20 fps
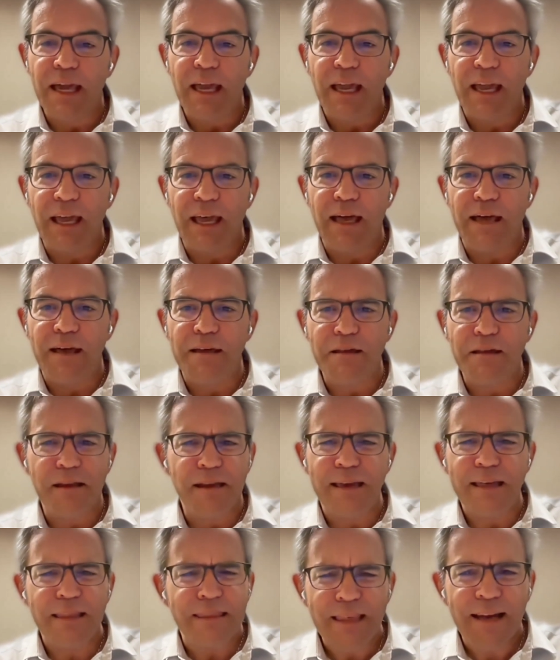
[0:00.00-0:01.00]

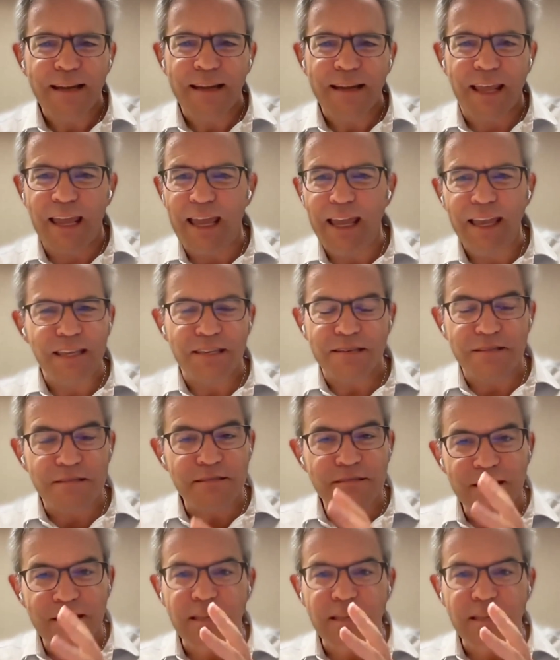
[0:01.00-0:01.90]
In that case,